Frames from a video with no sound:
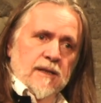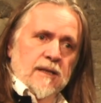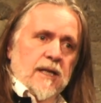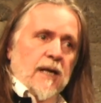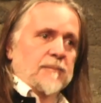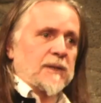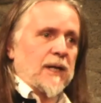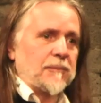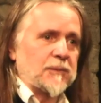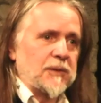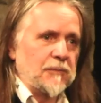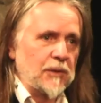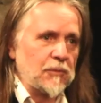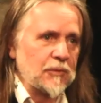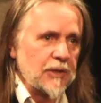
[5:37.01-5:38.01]
Comes up
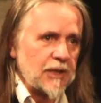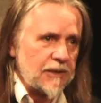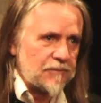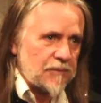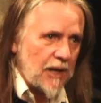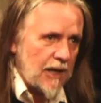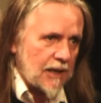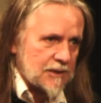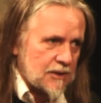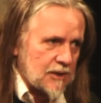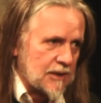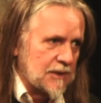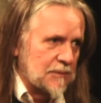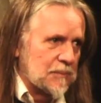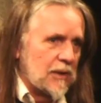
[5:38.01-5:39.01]
to me really fast
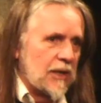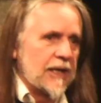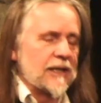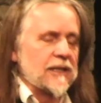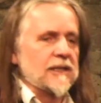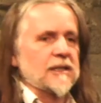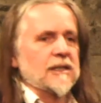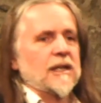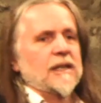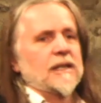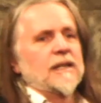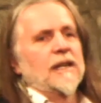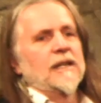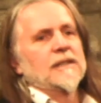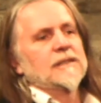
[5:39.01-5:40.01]
on his bike, and I thought,
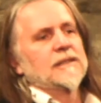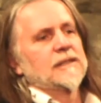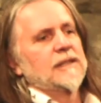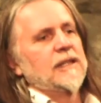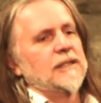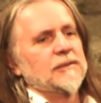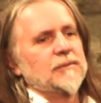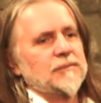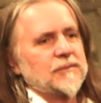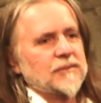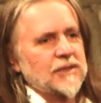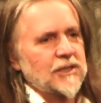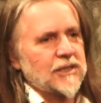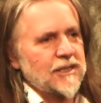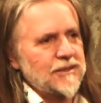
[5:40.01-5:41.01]
okay, this is it,
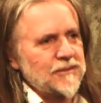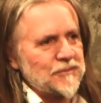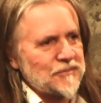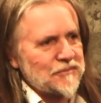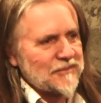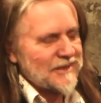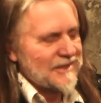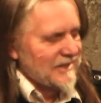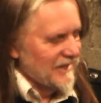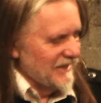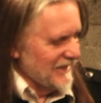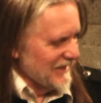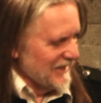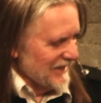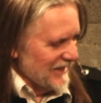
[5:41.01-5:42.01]
you
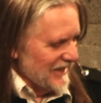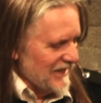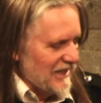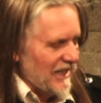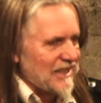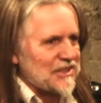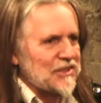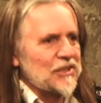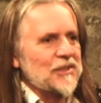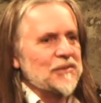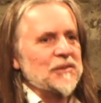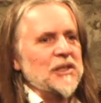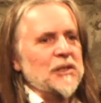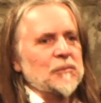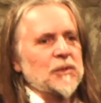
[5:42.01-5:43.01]
know. Gets
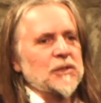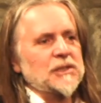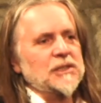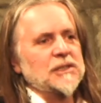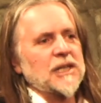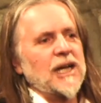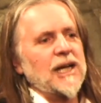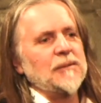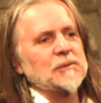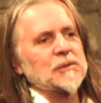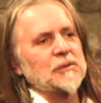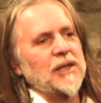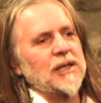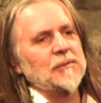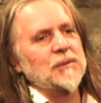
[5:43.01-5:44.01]
off, puts his arms
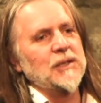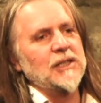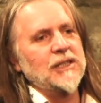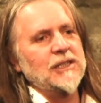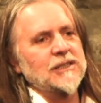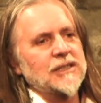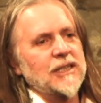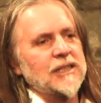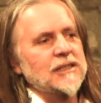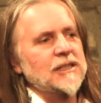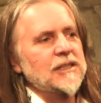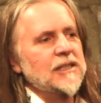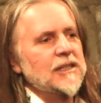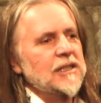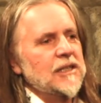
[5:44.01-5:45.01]
around me, and he
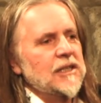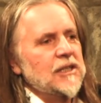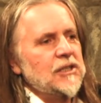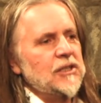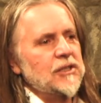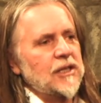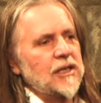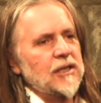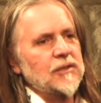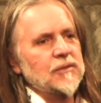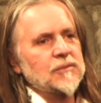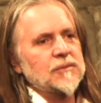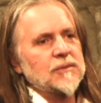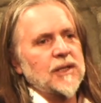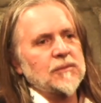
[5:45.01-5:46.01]
said, you
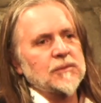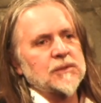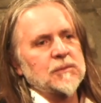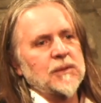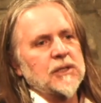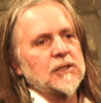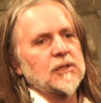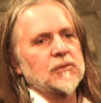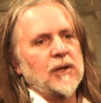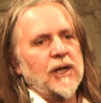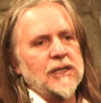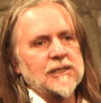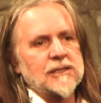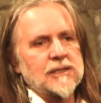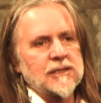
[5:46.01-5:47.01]
know, that was one of the
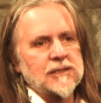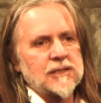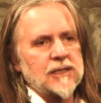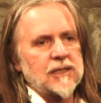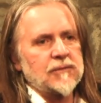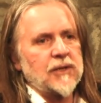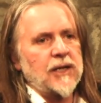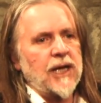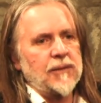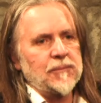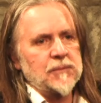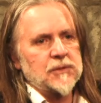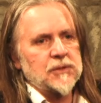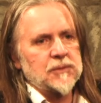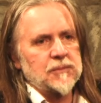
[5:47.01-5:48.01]
greatest things that ever
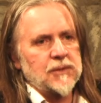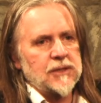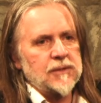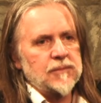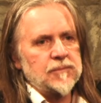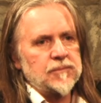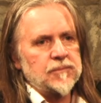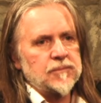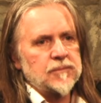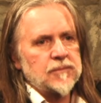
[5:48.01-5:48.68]
happened to me.